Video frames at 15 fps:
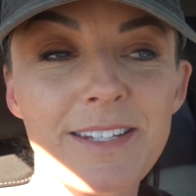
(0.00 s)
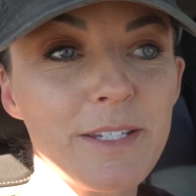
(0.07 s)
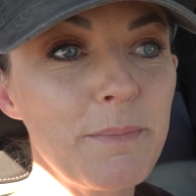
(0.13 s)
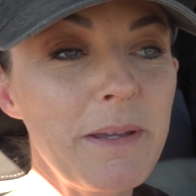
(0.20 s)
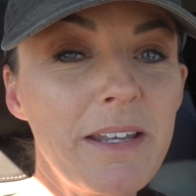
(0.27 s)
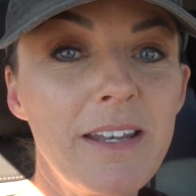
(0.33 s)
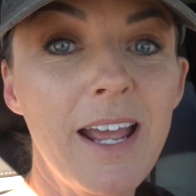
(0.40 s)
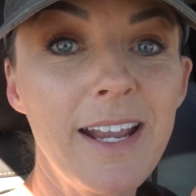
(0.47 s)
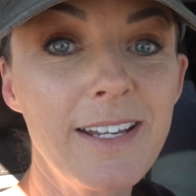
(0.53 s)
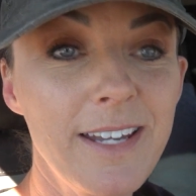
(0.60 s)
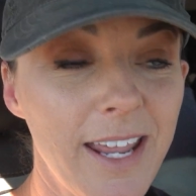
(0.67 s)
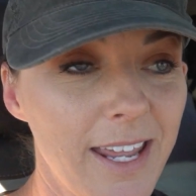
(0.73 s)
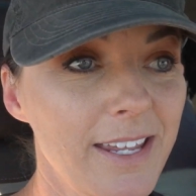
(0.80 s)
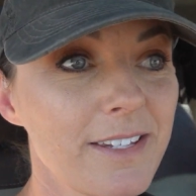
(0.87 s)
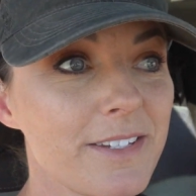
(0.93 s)
It's been nine
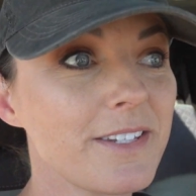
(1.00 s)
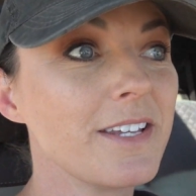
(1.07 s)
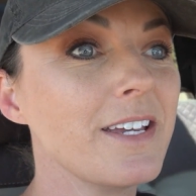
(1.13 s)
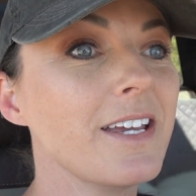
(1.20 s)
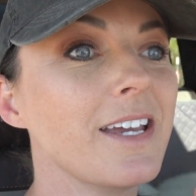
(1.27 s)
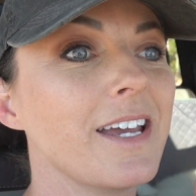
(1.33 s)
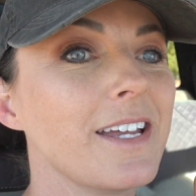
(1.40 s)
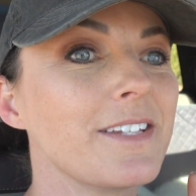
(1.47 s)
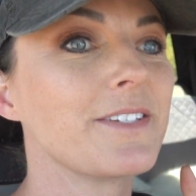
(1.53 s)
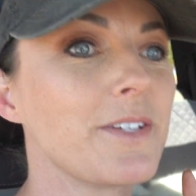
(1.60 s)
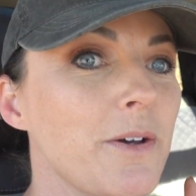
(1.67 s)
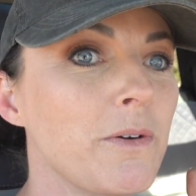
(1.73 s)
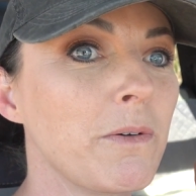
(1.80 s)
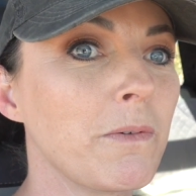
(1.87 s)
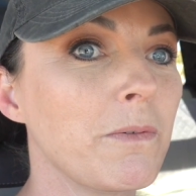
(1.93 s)
days, and
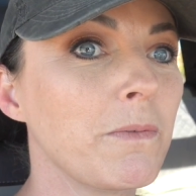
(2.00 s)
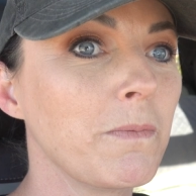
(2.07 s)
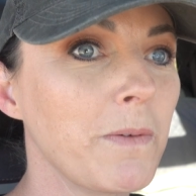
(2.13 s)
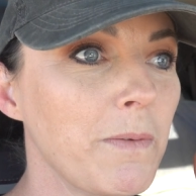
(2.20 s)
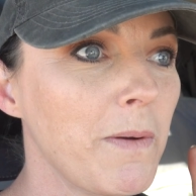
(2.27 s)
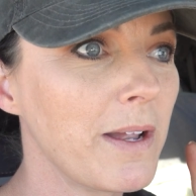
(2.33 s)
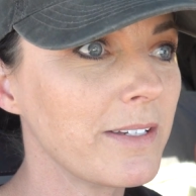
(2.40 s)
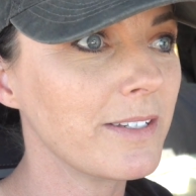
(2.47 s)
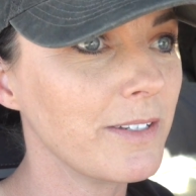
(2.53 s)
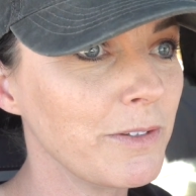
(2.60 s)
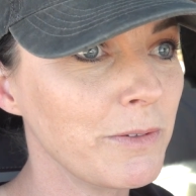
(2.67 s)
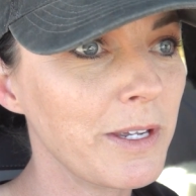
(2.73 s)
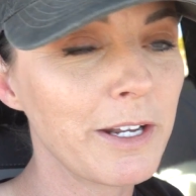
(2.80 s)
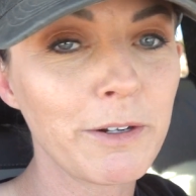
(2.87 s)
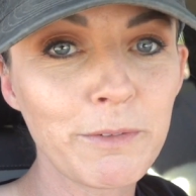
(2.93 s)
so we want
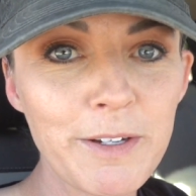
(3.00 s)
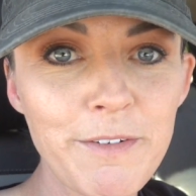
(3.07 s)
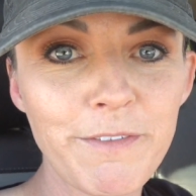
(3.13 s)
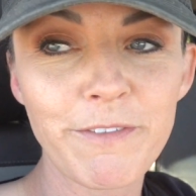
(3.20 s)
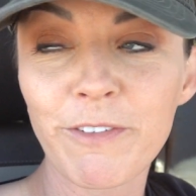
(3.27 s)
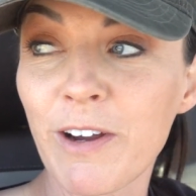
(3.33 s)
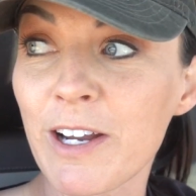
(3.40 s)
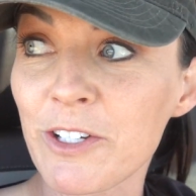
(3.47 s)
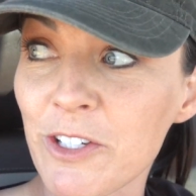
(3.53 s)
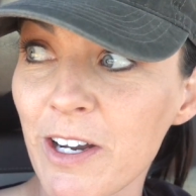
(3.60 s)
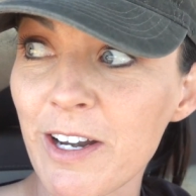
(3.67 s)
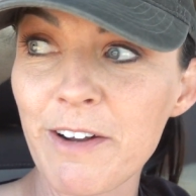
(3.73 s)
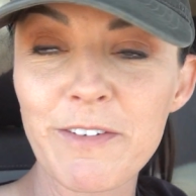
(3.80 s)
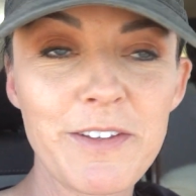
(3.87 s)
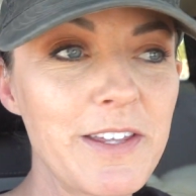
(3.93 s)
to get a refresh
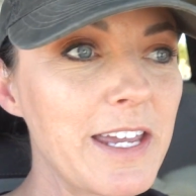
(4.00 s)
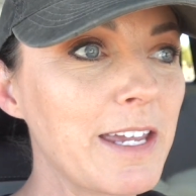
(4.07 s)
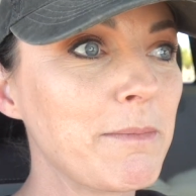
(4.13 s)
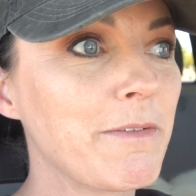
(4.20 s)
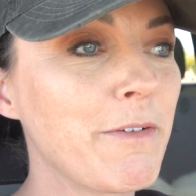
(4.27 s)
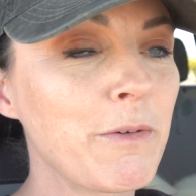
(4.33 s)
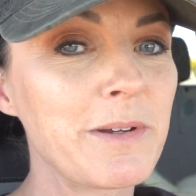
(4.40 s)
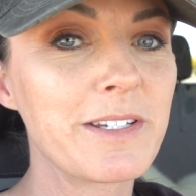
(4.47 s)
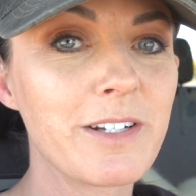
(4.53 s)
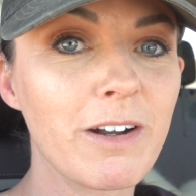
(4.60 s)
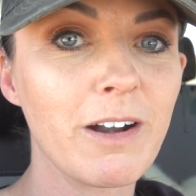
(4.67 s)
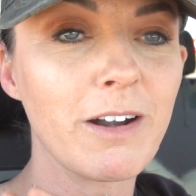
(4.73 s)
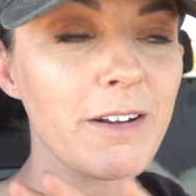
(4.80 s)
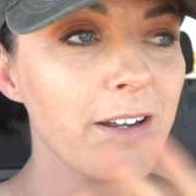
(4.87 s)
on everything before we start our